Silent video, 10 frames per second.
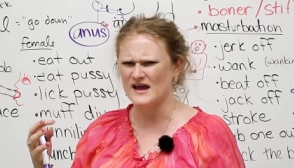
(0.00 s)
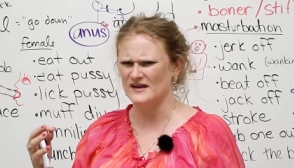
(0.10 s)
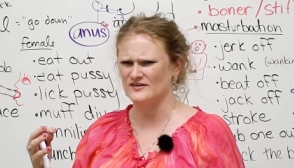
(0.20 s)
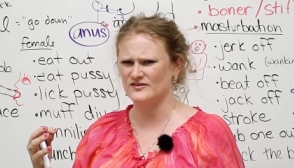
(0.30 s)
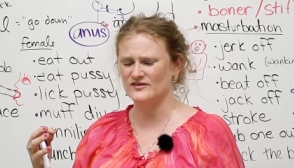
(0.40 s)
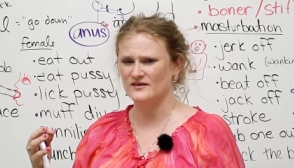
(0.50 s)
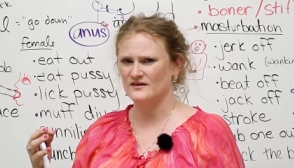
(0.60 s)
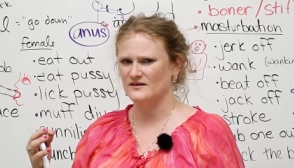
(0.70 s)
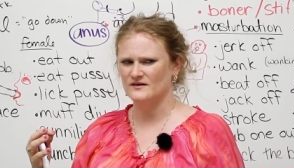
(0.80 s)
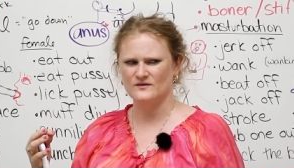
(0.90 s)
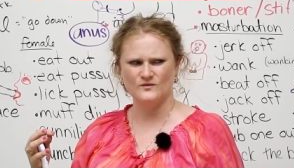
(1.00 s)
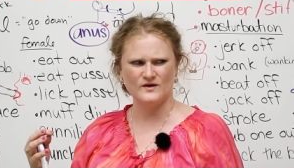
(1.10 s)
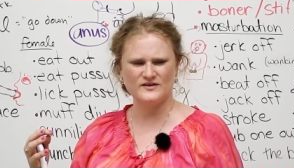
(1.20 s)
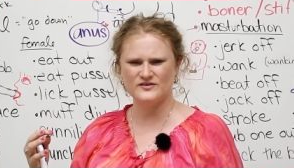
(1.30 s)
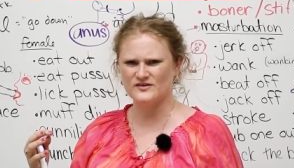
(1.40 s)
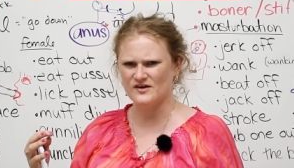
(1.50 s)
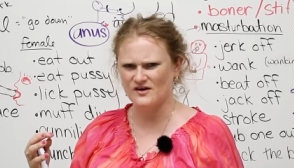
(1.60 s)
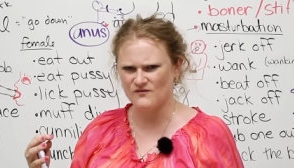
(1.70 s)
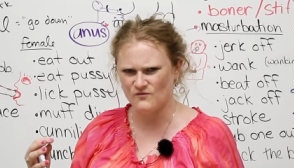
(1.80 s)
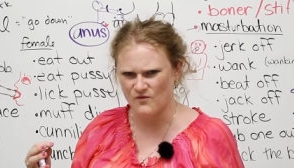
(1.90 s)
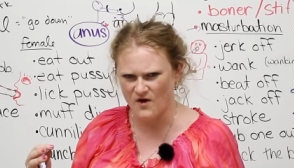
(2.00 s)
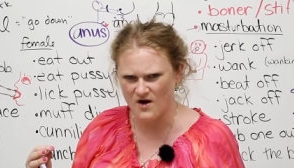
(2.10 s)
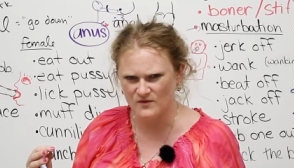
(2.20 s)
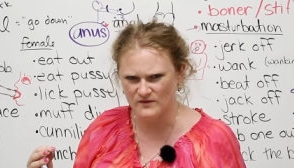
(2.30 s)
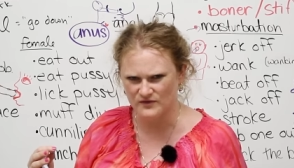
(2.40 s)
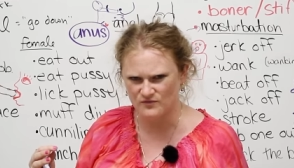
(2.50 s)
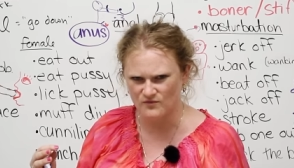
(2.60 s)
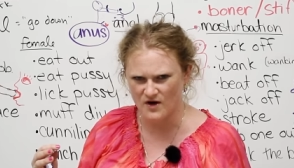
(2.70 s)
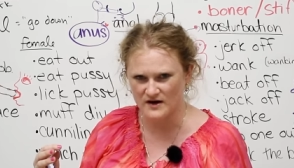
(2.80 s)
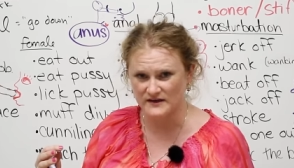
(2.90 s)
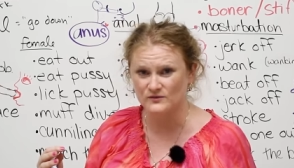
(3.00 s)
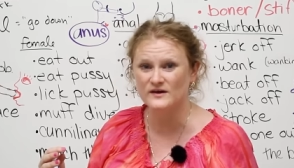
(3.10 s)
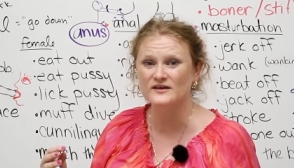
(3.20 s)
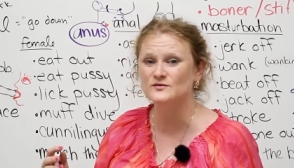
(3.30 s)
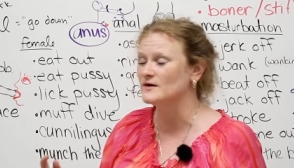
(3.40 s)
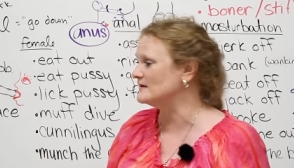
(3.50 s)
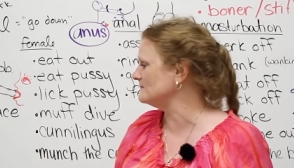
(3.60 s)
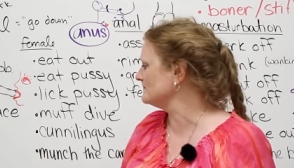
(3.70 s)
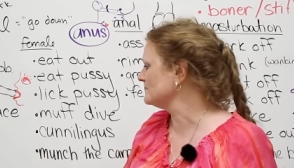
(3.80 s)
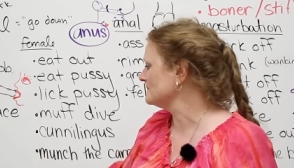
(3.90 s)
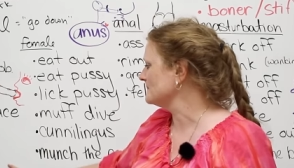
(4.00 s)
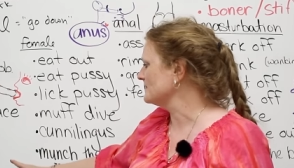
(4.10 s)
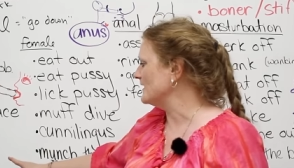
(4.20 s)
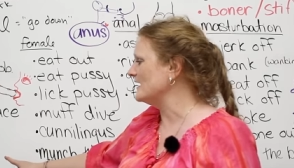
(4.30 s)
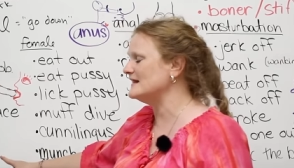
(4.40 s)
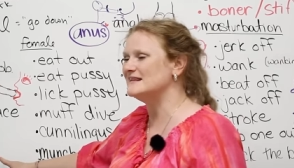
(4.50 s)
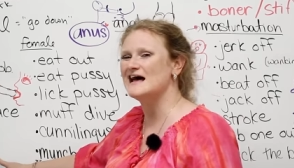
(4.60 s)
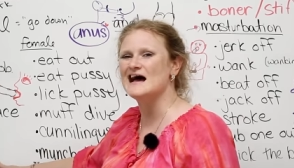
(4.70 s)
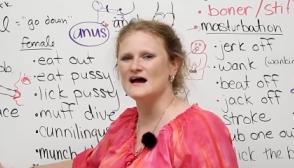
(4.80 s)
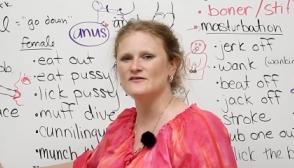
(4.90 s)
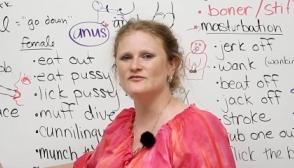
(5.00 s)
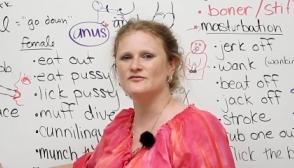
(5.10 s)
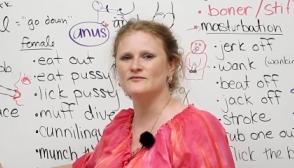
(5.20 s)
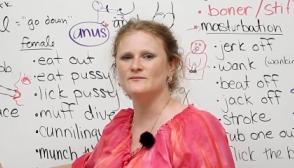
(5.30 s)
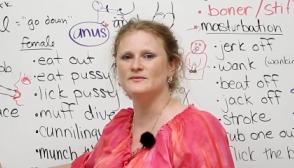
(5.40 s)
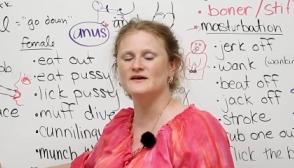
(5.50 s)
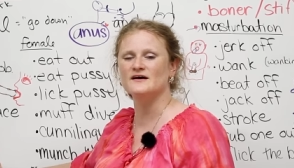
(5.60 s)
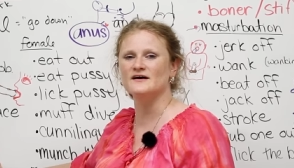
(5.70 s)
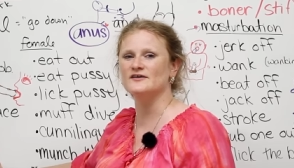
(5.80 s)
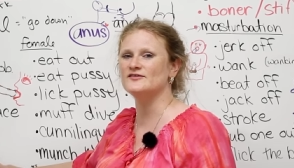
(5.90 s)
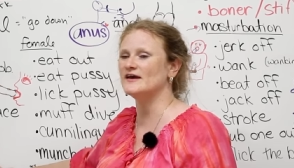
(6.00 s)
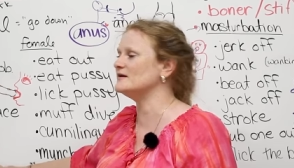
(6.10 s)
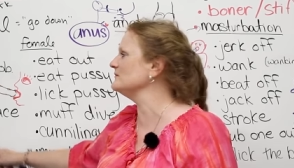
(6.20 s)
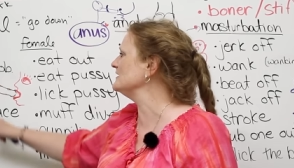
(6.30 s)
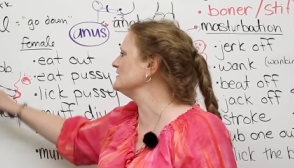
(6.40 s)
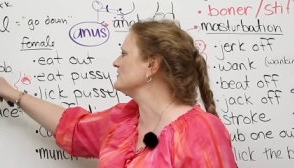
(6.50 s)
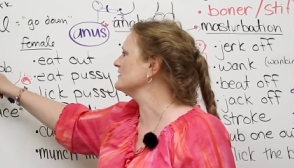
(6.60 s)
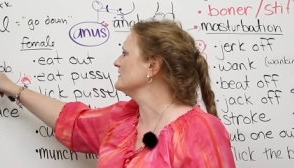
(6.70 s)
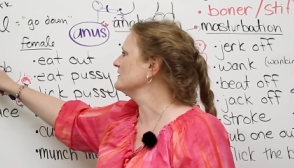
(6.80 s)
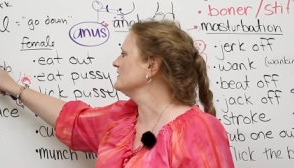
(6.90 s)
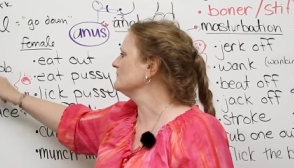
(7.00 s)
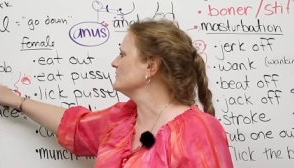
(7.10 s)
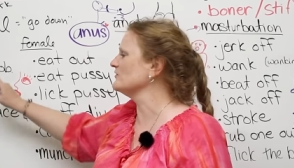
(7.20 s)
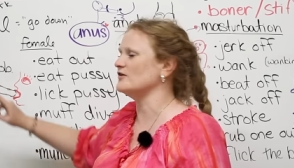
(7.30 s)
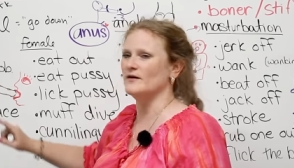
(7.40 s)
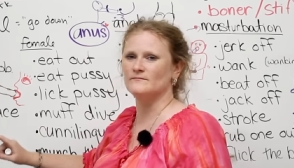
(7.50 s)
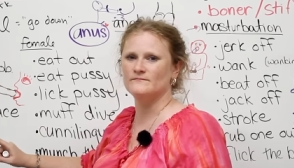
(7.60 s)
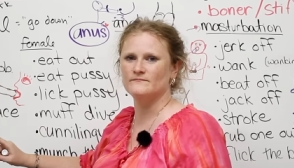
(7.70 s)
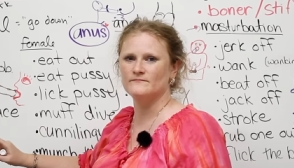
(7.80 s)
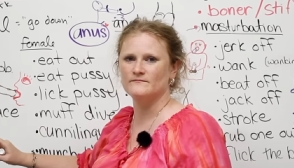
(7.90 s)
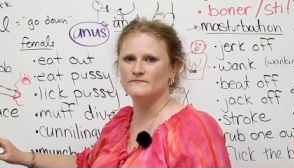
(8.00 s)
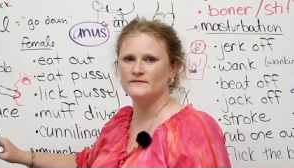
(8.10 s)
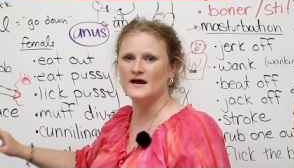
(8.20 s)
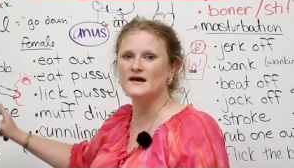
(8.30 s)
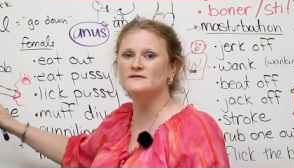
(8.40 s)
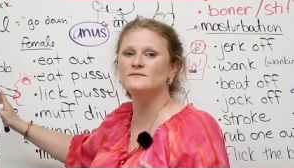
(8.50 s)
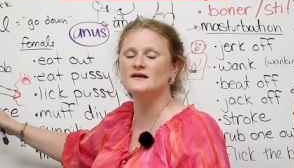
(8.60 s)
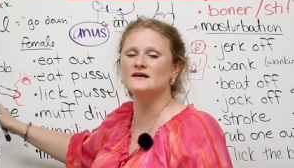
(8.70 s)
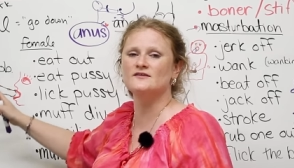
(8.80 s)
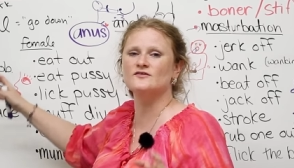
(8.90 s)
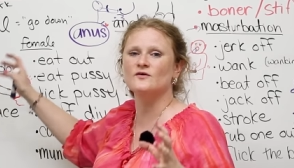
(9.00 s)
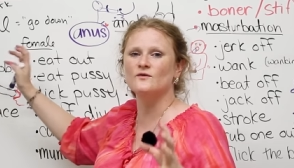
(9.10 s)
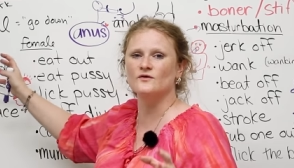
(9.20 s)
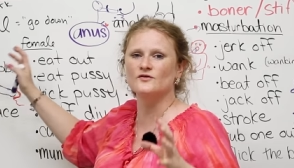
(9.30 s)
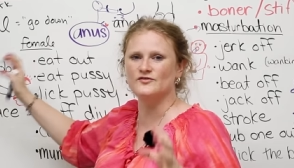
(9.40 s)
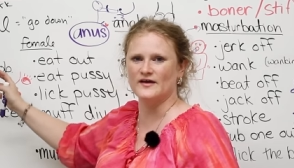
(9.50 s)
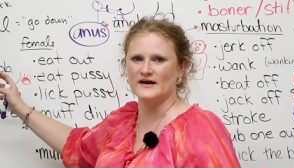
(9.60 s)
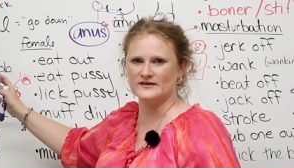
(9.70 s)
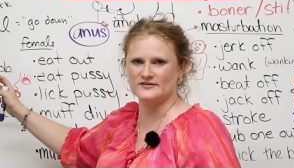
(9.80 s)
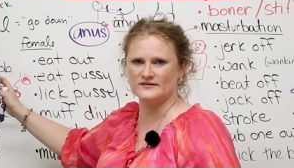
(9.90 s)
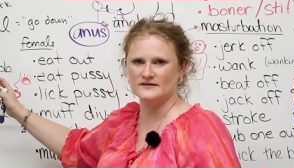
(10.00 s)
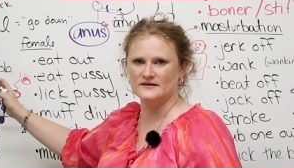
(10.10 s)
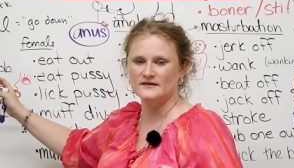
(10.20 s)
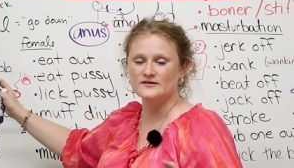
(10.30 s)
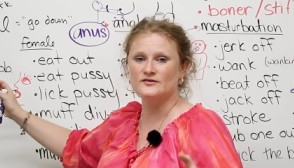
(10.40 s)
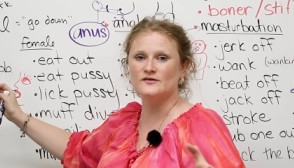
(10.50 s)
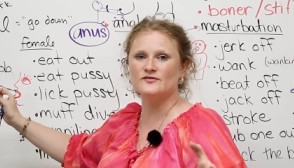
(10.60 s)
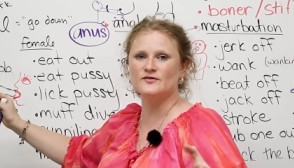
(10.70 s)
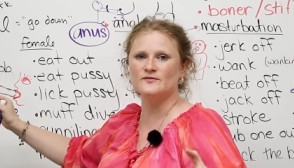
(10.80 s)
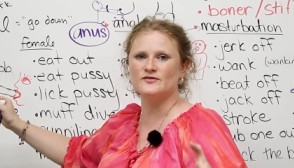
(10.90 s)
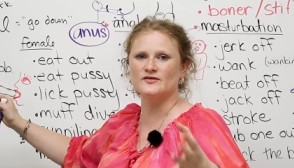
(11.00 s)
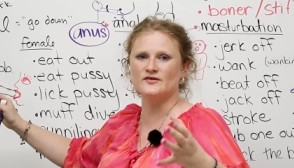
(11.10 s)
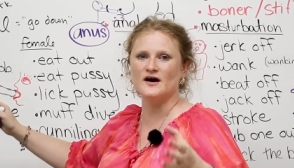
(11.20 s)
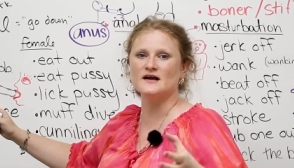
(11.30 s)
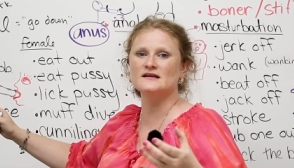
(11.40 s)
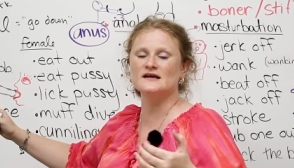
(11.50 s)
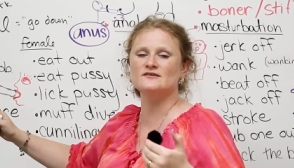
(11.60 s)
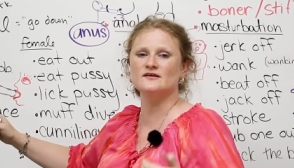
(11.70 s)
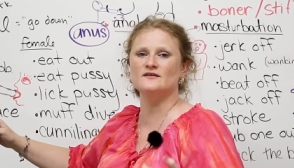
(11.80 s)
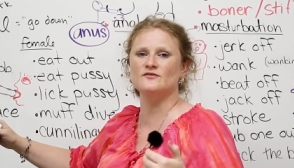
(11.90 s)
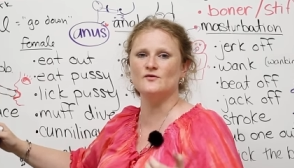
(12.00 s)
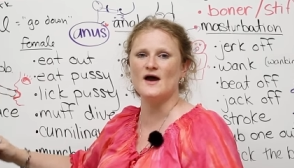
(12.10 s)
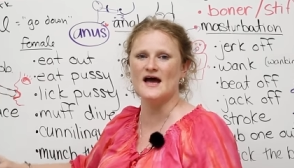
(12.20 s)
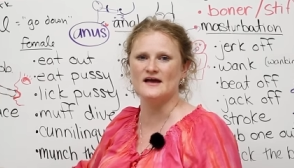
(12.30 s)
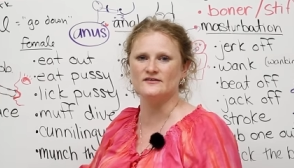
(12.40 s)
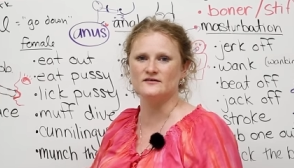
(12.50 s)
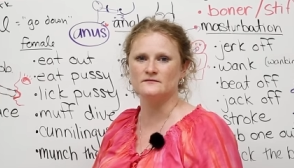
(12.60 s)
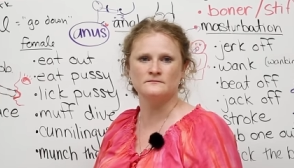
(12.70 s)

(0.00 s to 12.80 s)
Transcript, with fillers: heads? What's wrong with Ronnie? Well, guess what? I laugh because head means blowjob. Head means oral sex. So if someone says, I'd like to give you head,